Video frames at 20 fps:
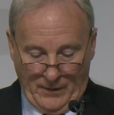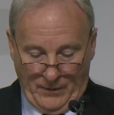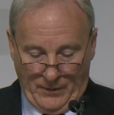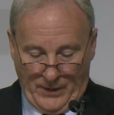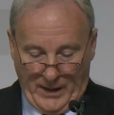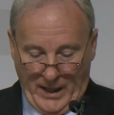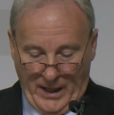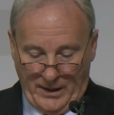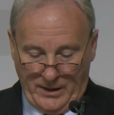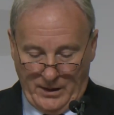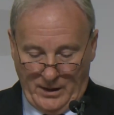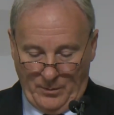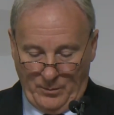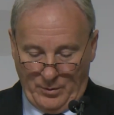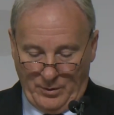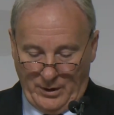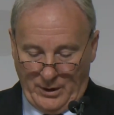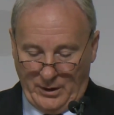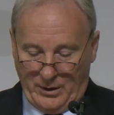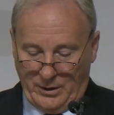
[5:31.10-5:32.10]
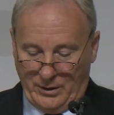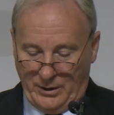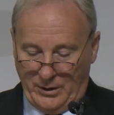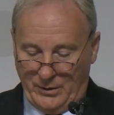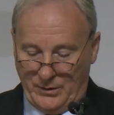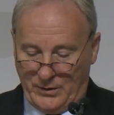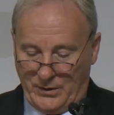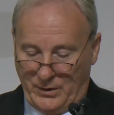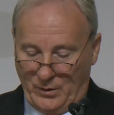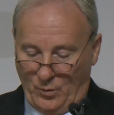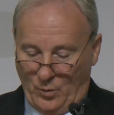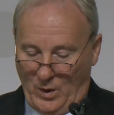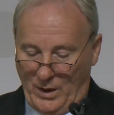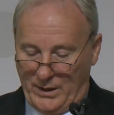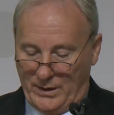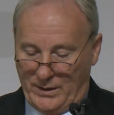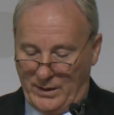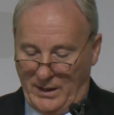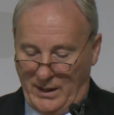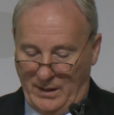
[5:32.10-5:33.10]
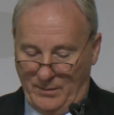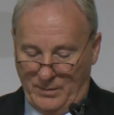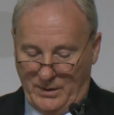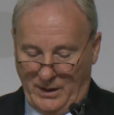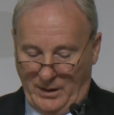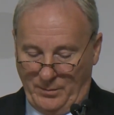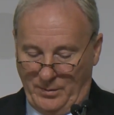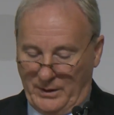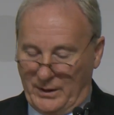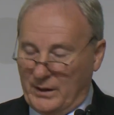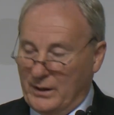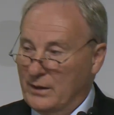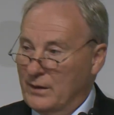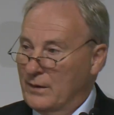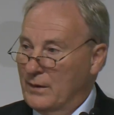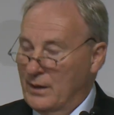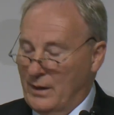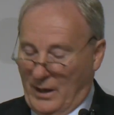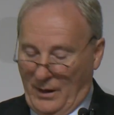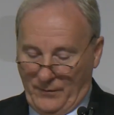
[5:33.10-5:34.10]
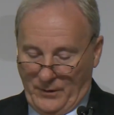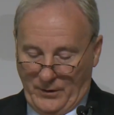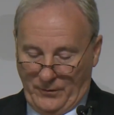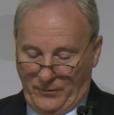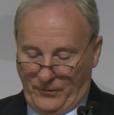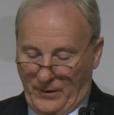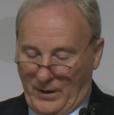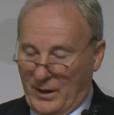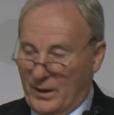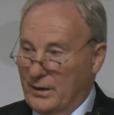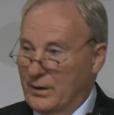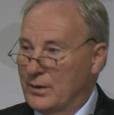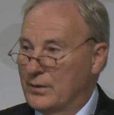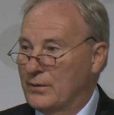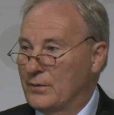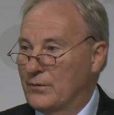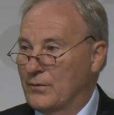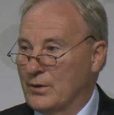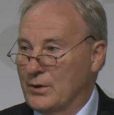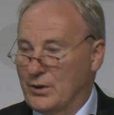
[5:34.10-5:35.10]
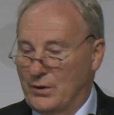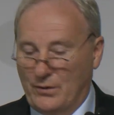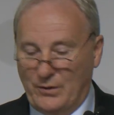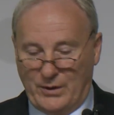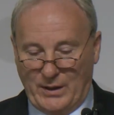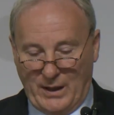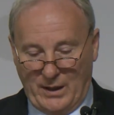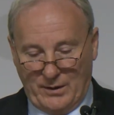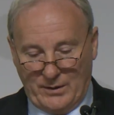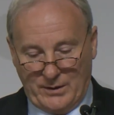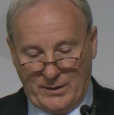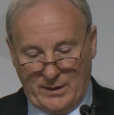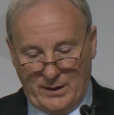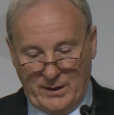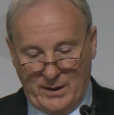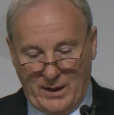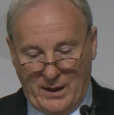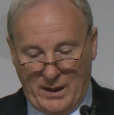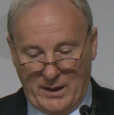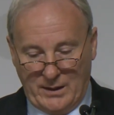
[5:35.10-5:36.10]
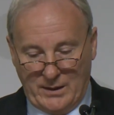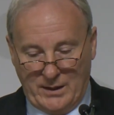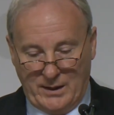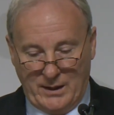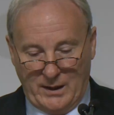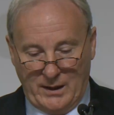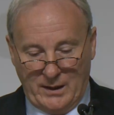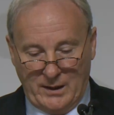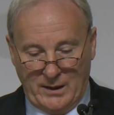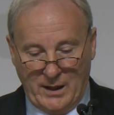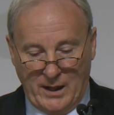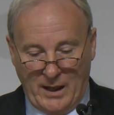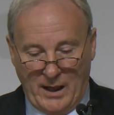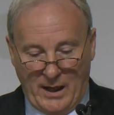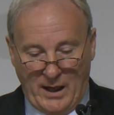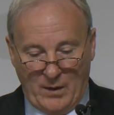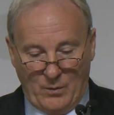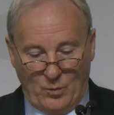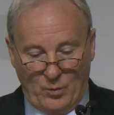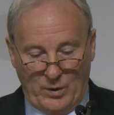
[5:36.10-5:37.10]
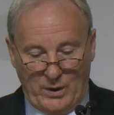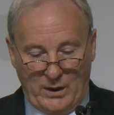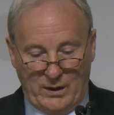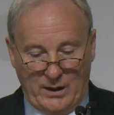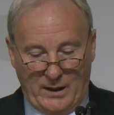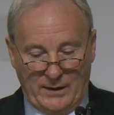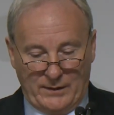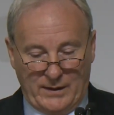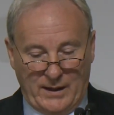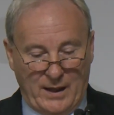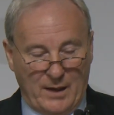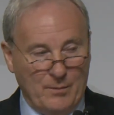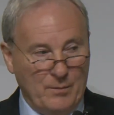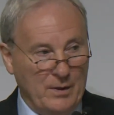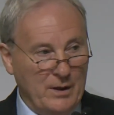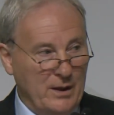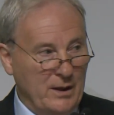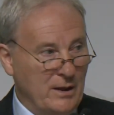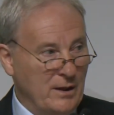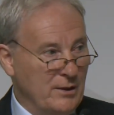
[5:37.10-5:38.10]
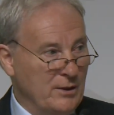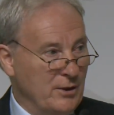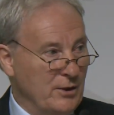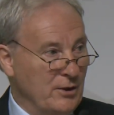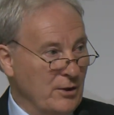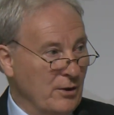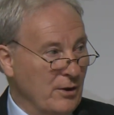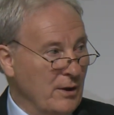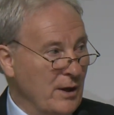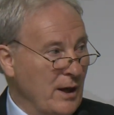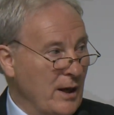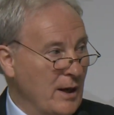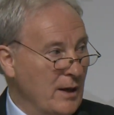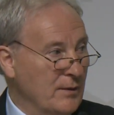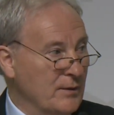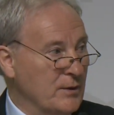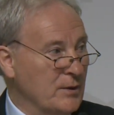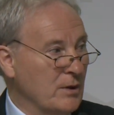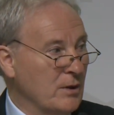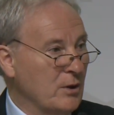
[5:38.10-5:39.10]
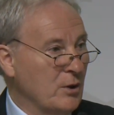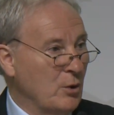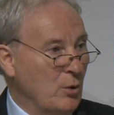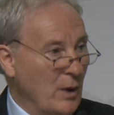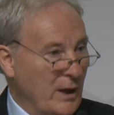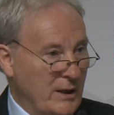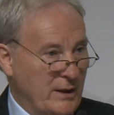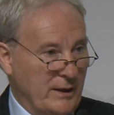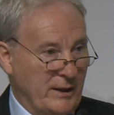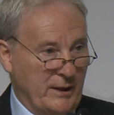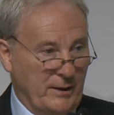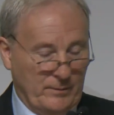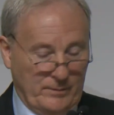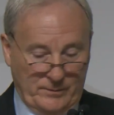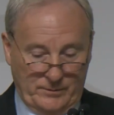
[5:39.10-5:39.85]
That number includes the one-time doubling of the fund for 2019, and we got that money into your hands quickly.